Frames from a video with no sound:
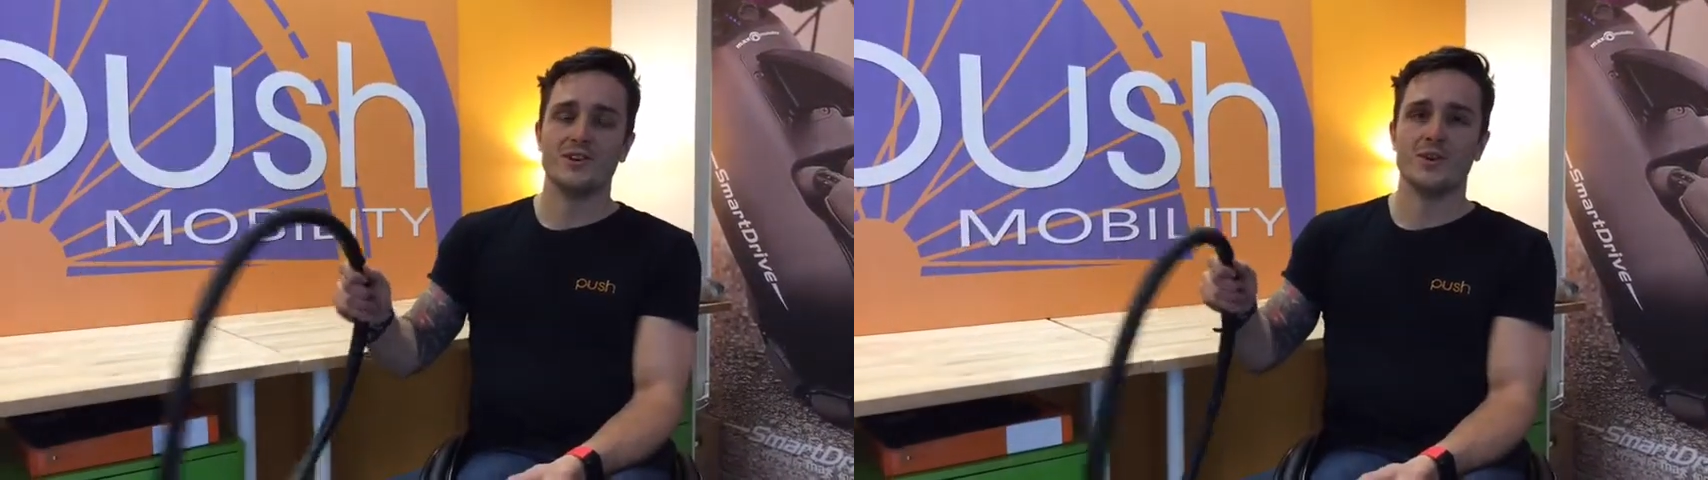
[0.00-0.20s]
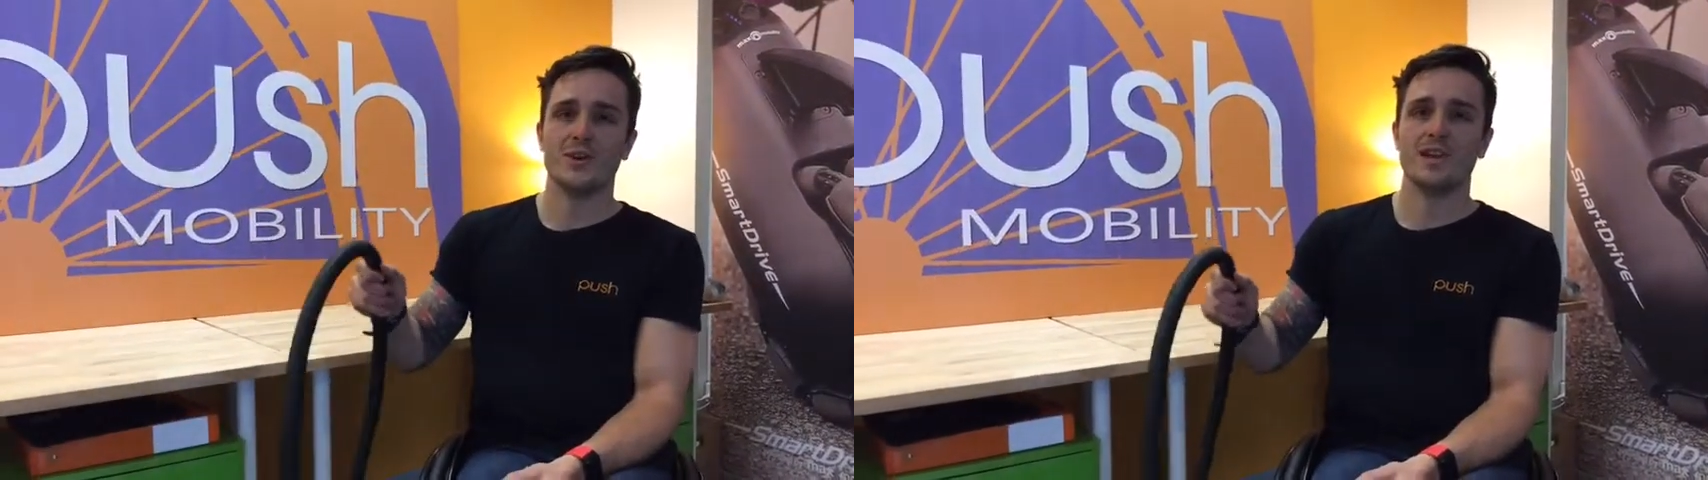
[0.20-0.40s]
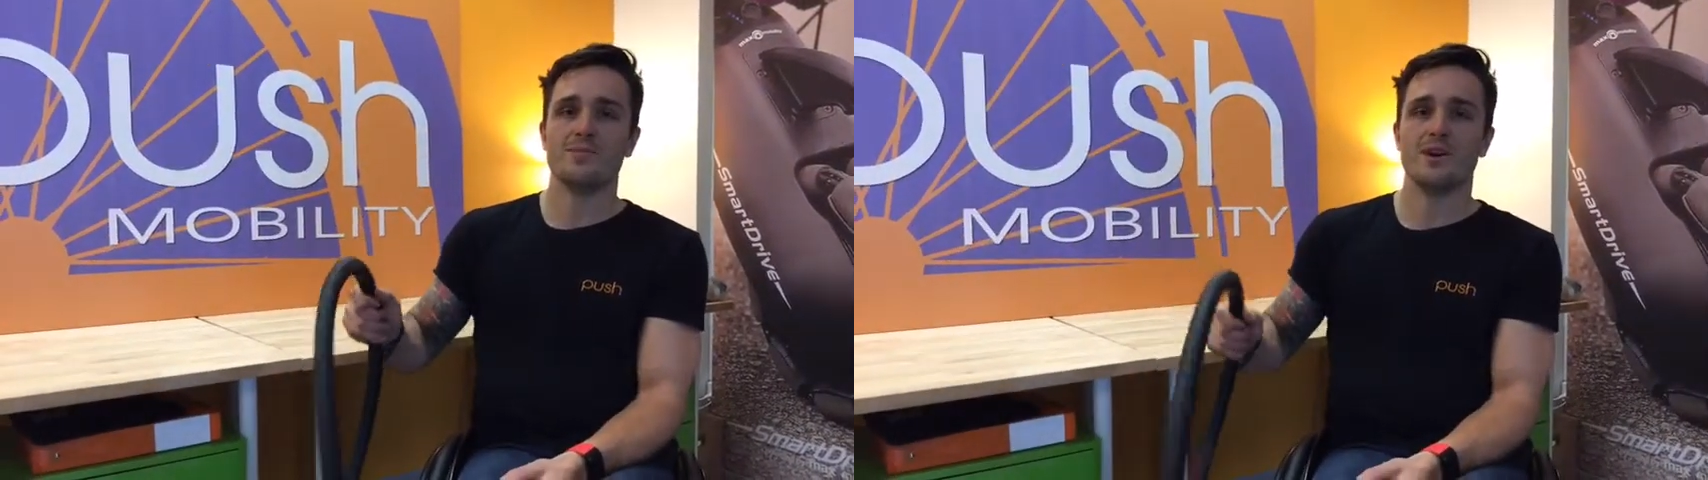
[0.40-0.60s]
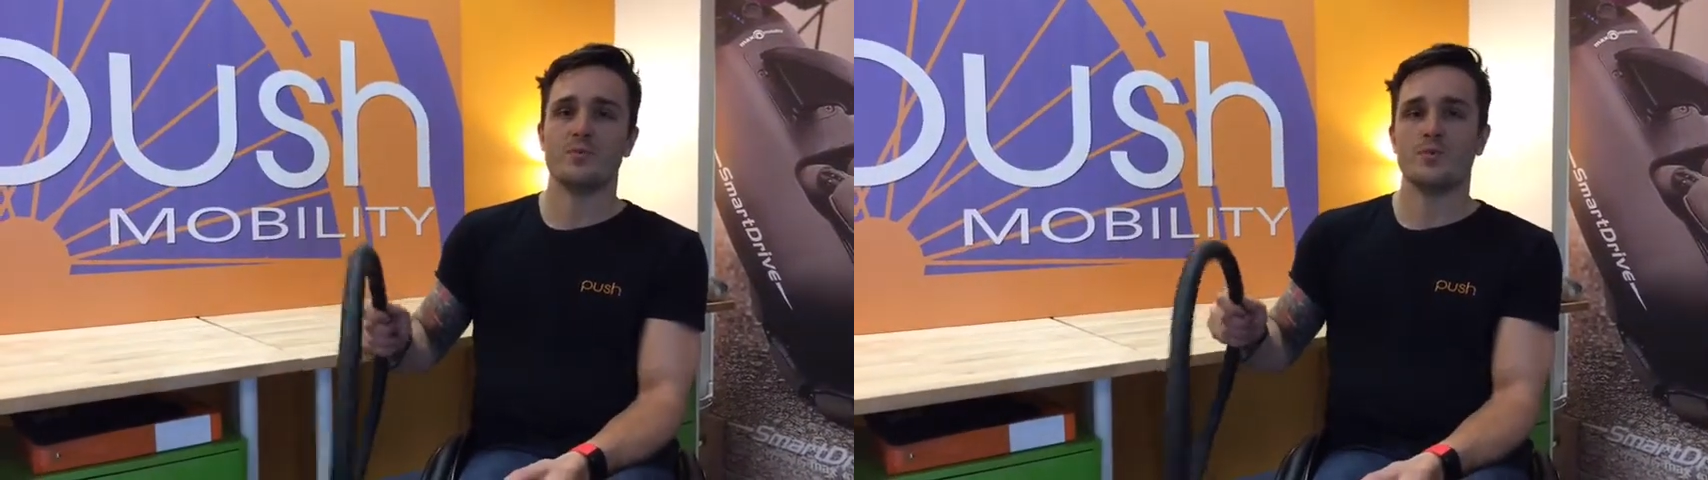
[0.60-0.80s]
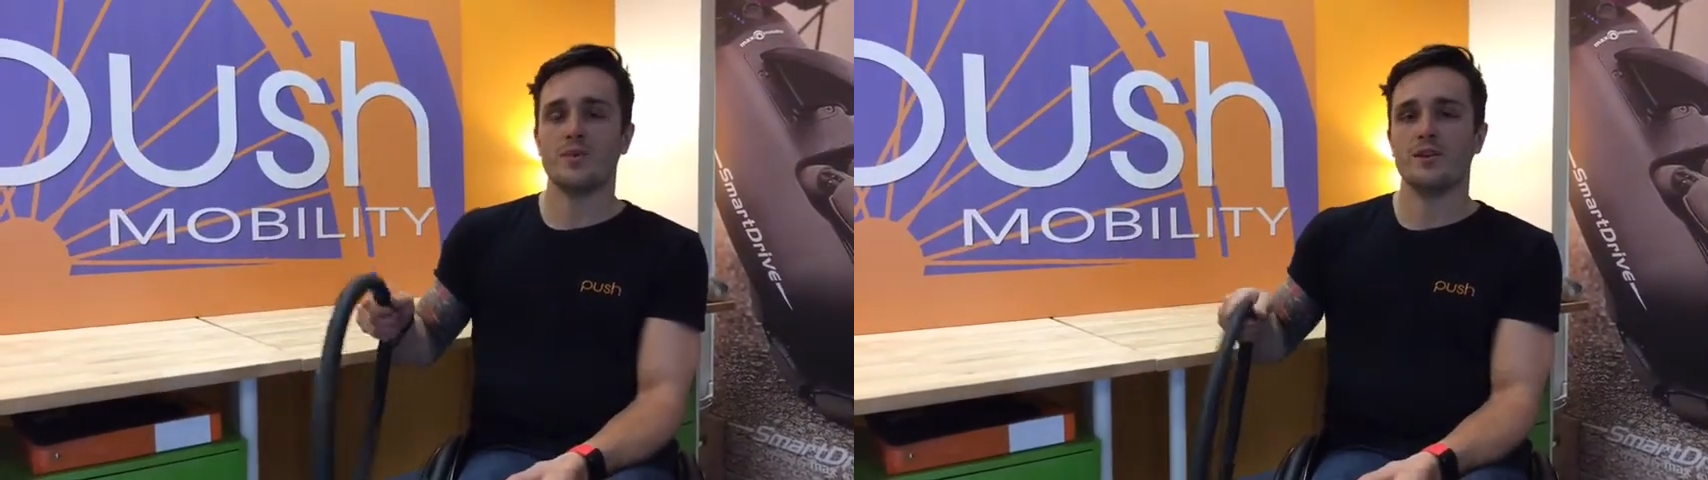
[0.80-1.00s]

or email